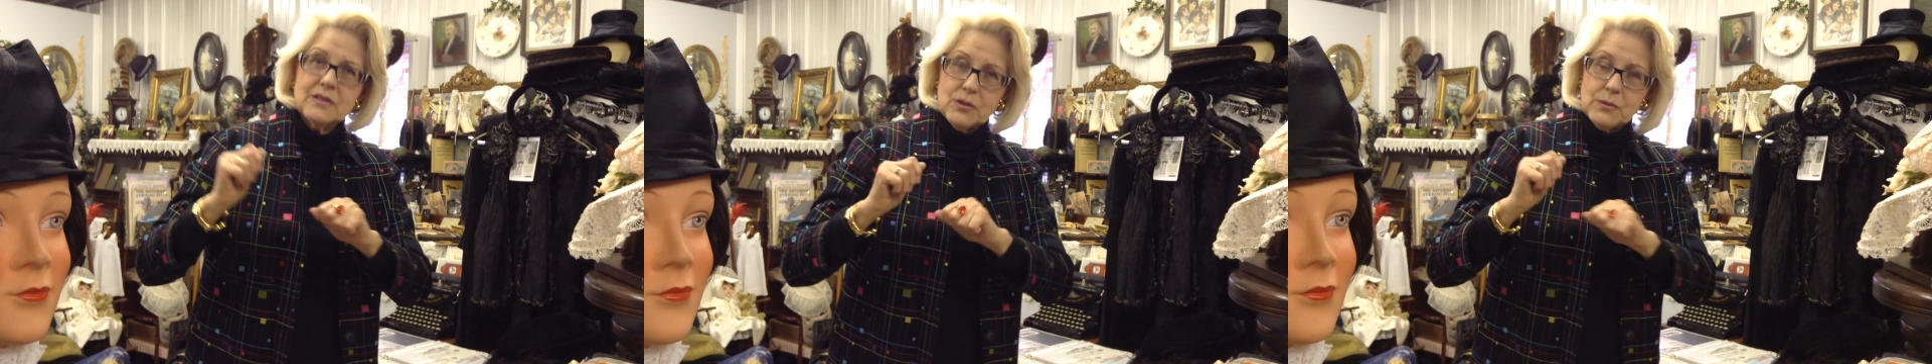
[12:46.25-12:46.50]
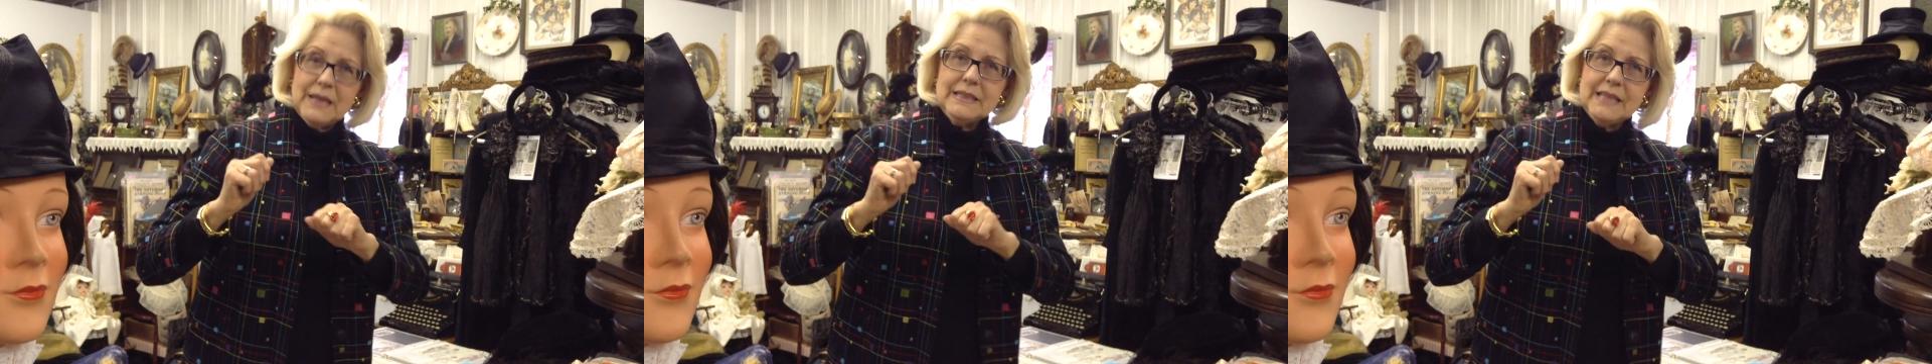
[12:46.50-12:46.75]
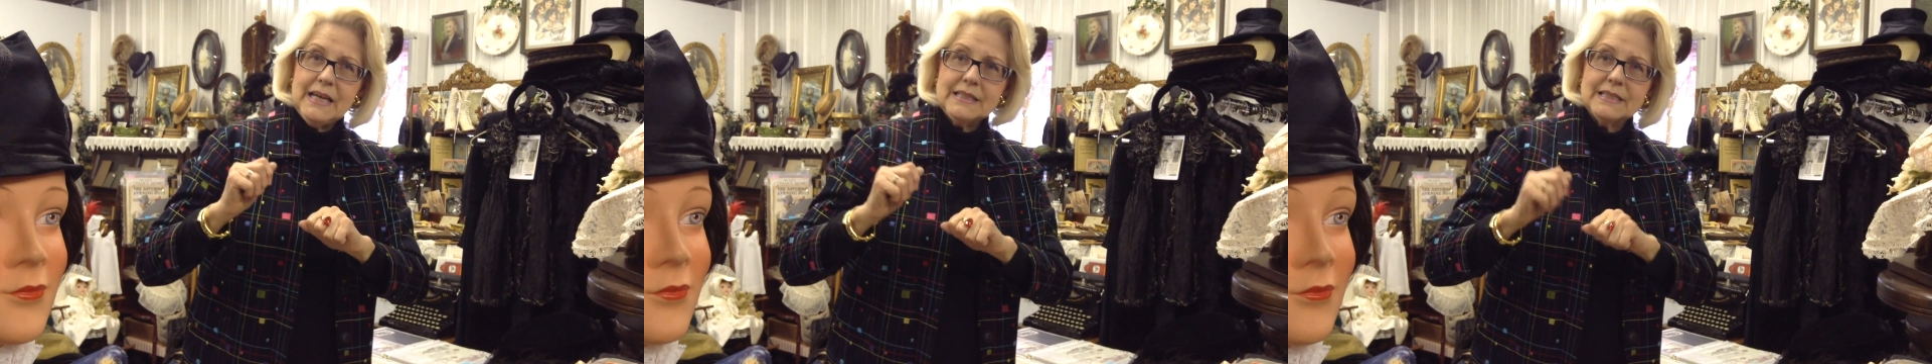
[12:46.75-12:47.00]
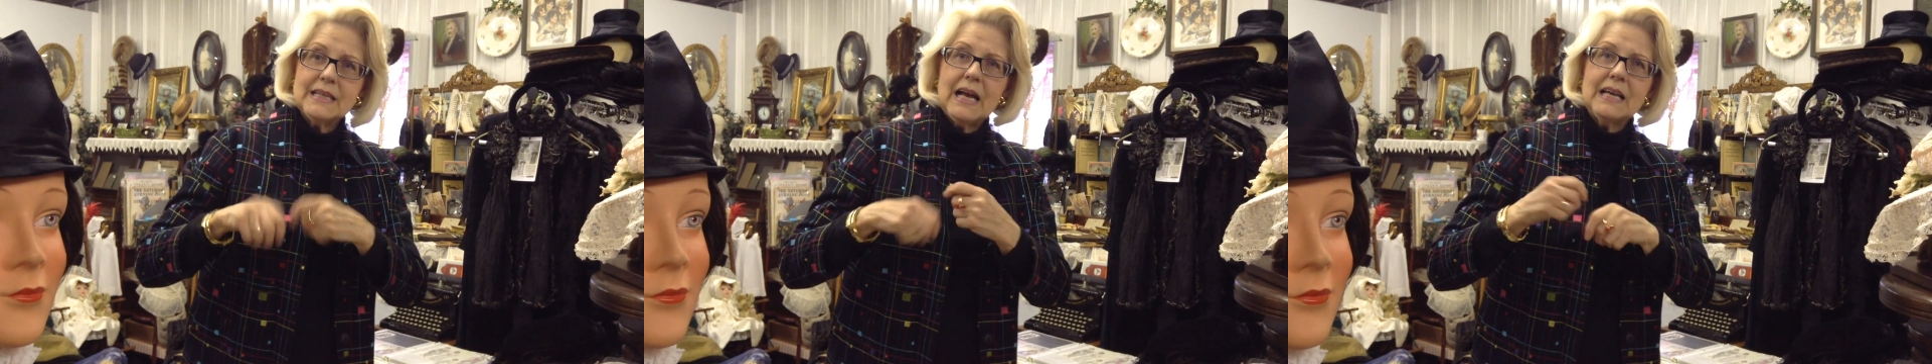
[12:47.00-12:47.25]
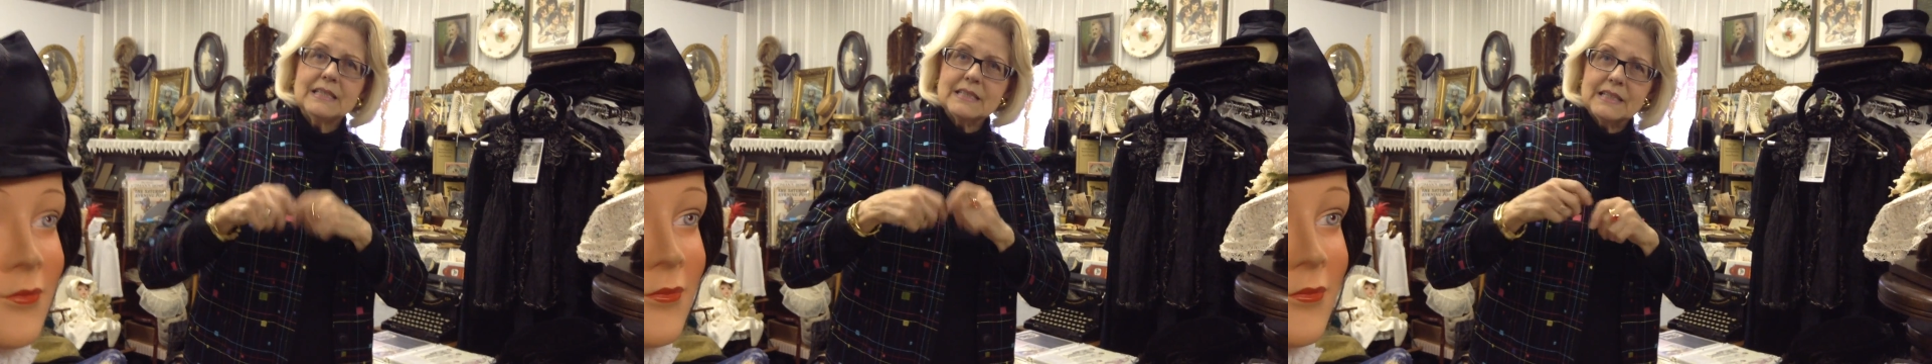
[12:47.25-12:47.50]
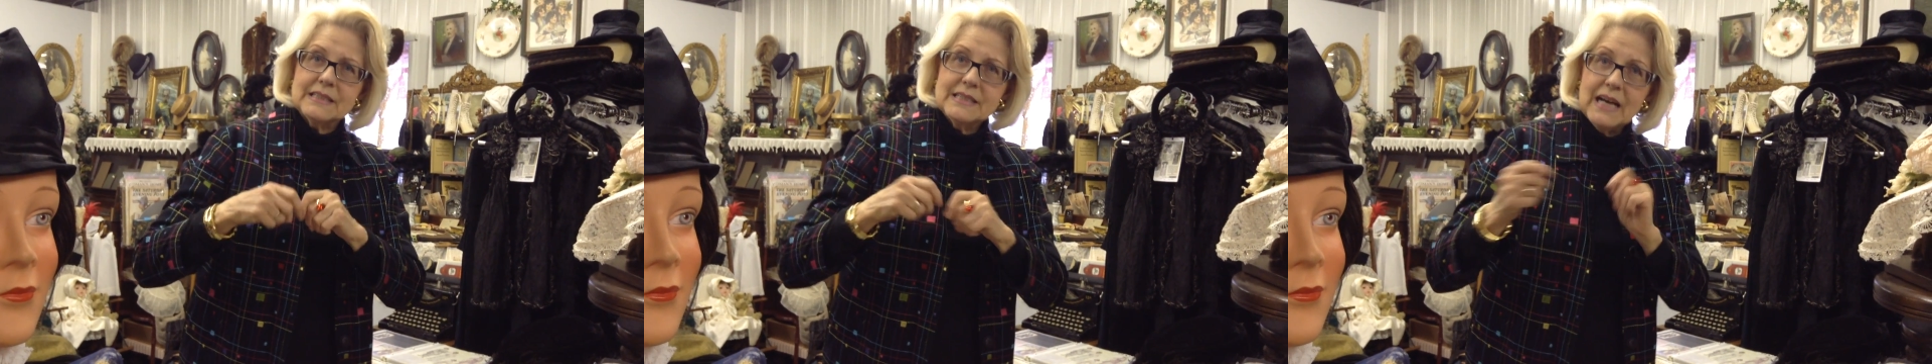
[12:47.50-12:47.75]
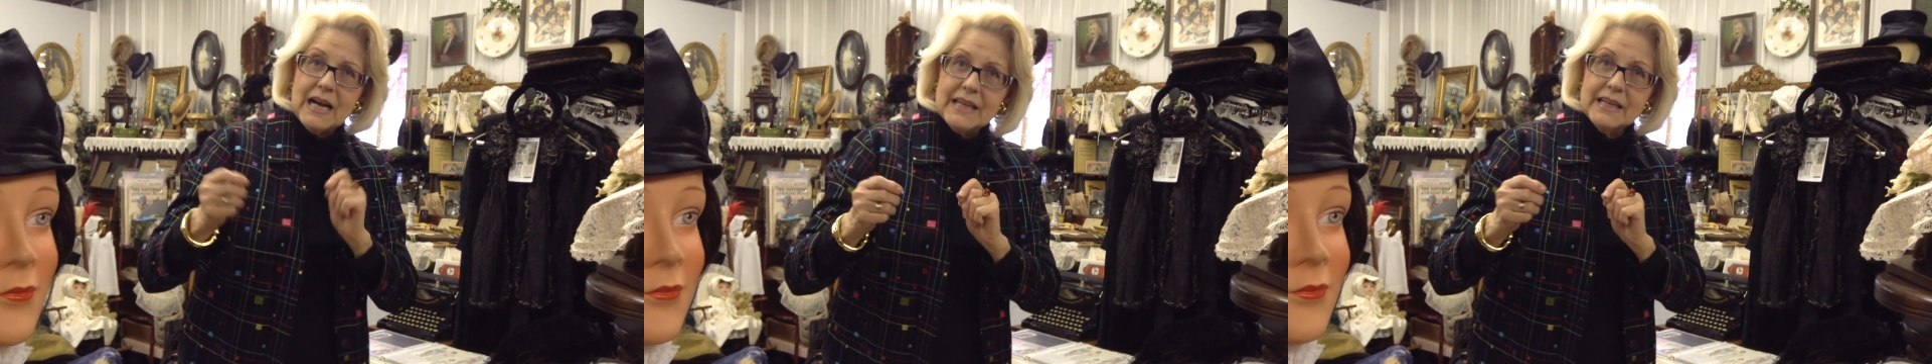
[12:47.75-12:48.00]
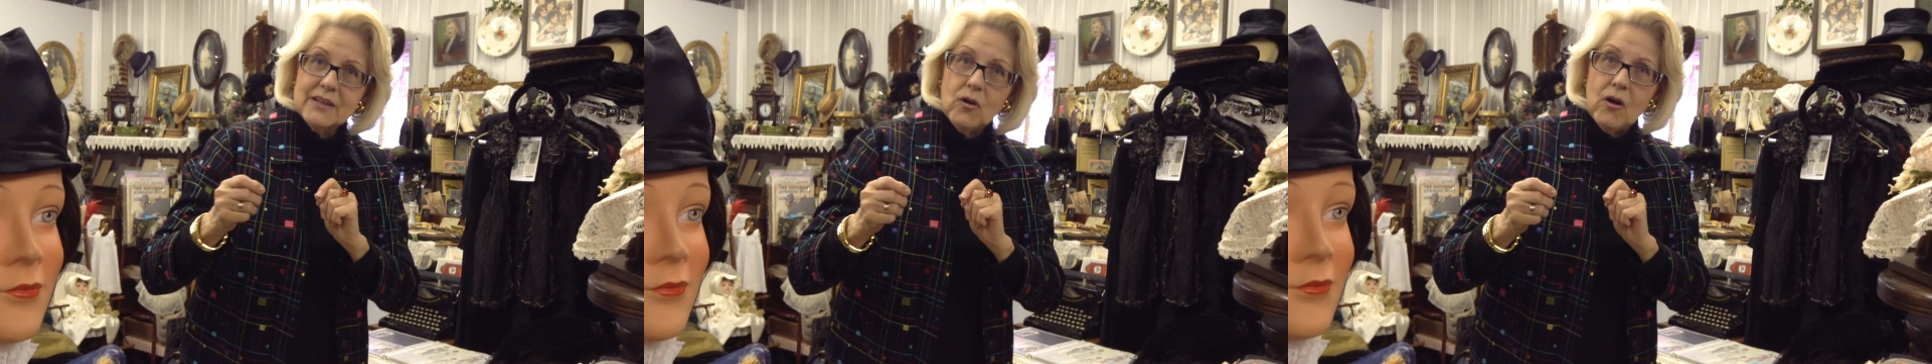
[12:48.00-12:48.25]
correct head size and
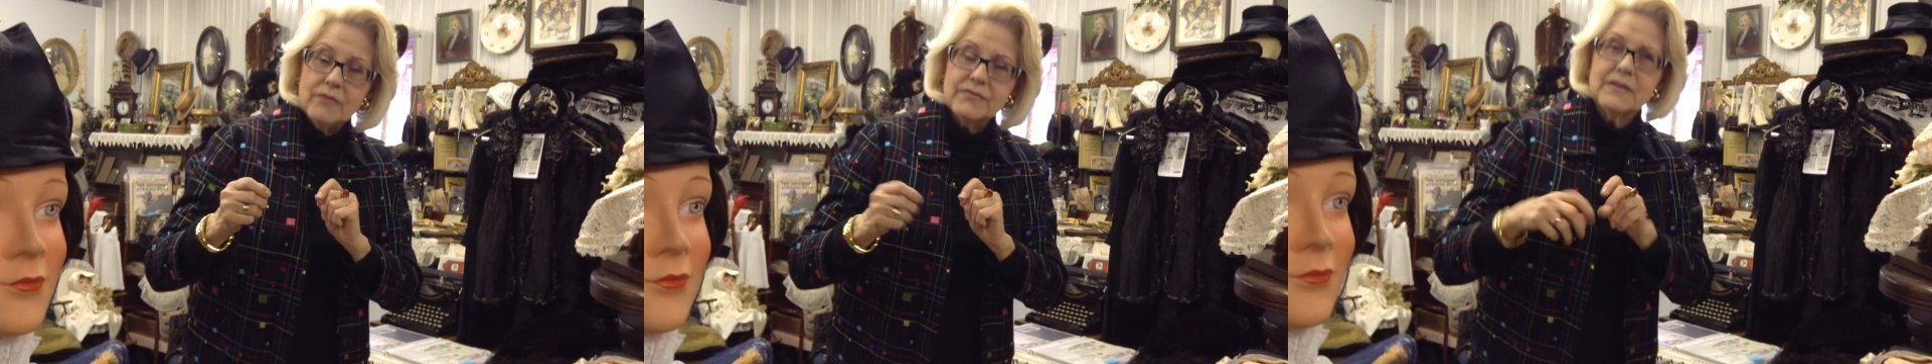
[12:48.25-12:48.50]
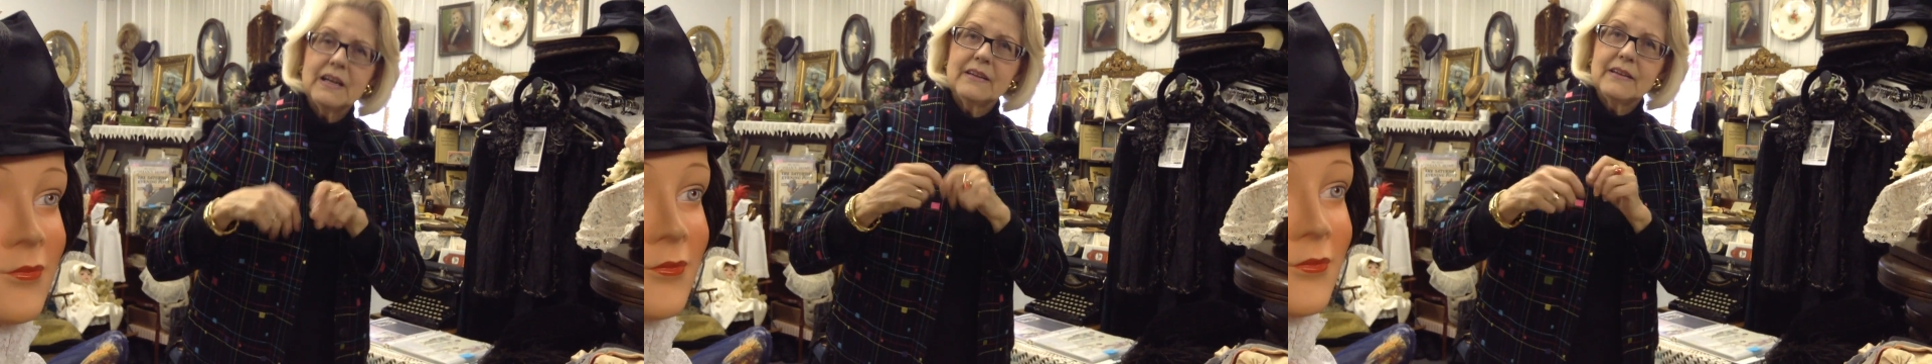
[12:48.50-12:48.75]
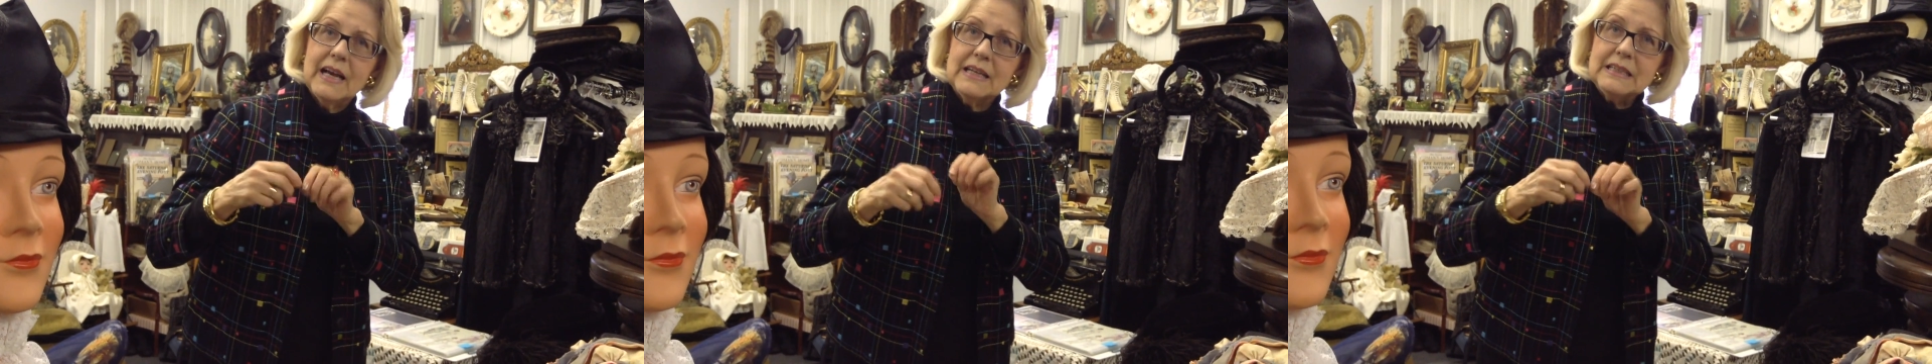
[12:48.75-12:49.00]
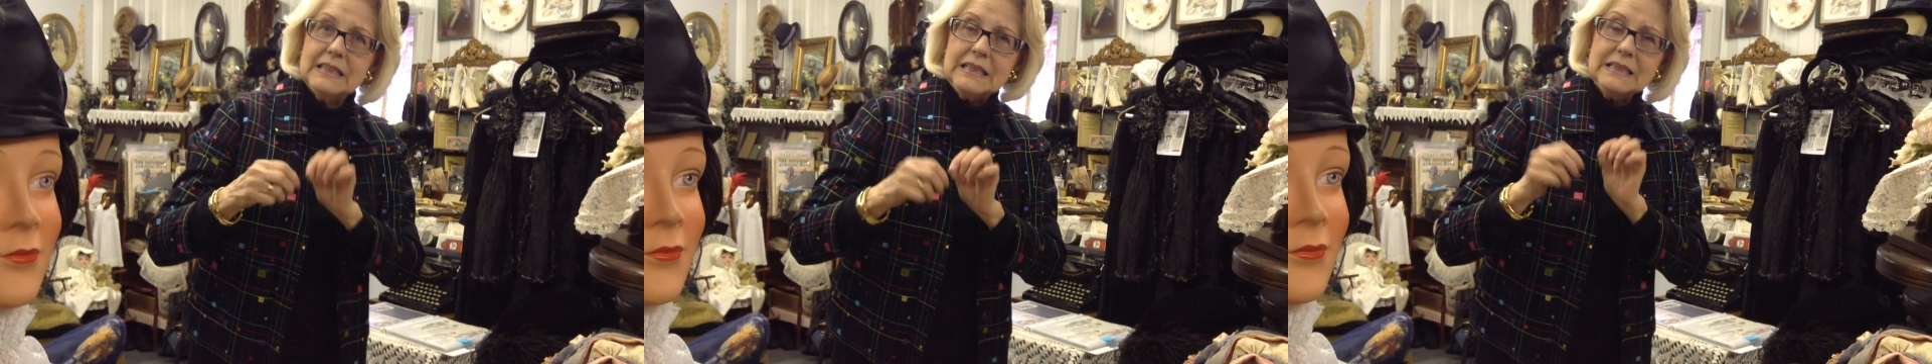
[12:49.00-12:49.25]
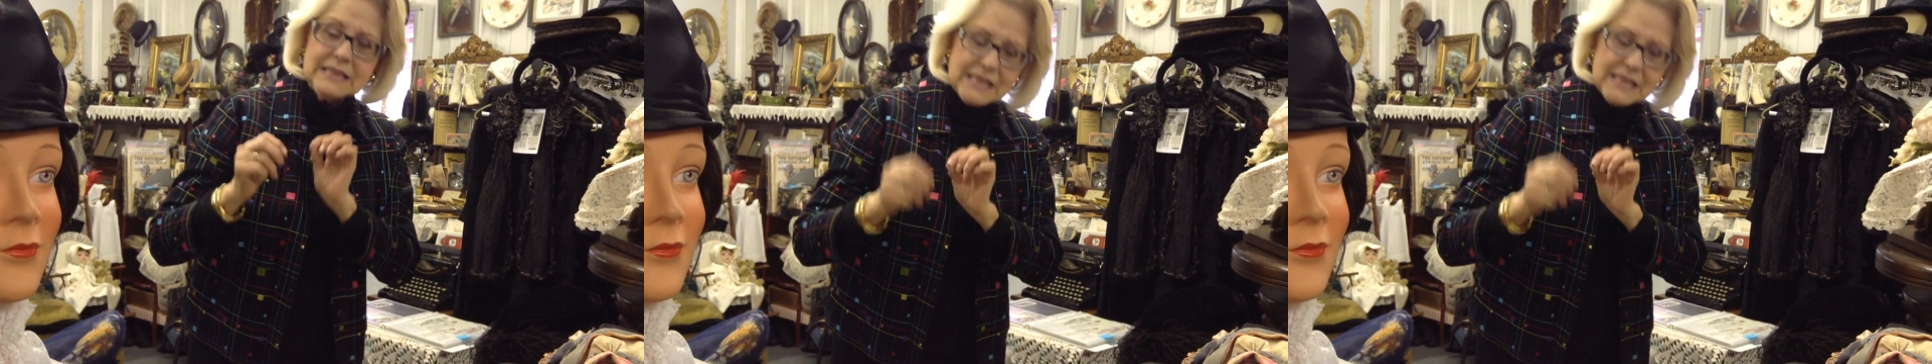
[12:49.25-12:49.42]
tie it off. And that little